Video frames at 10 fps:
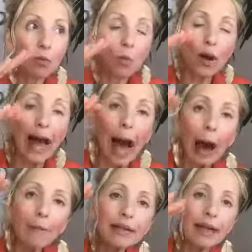what
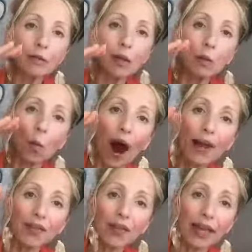happens as we
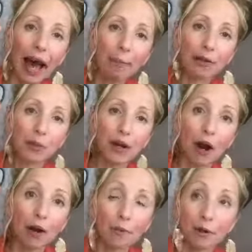widen the gap between
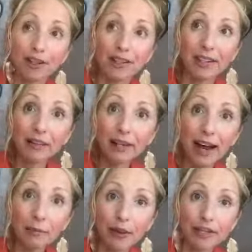our perceived
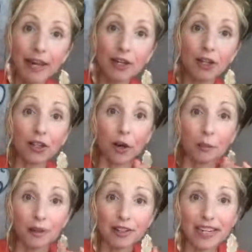expectations and our
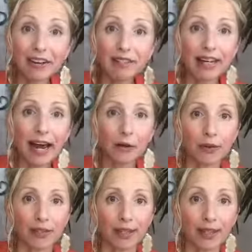perceived
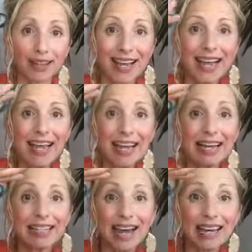inadequacies
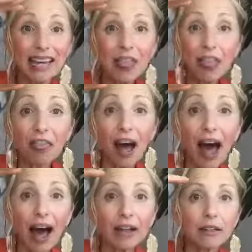is that in
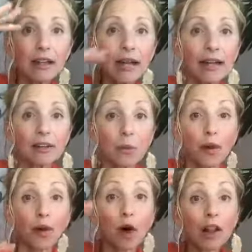that is
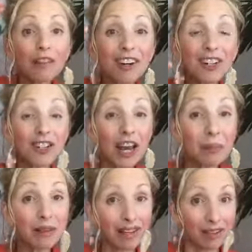where all of our
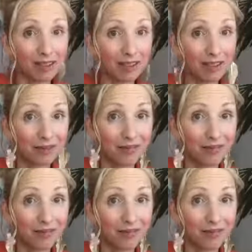shame lives.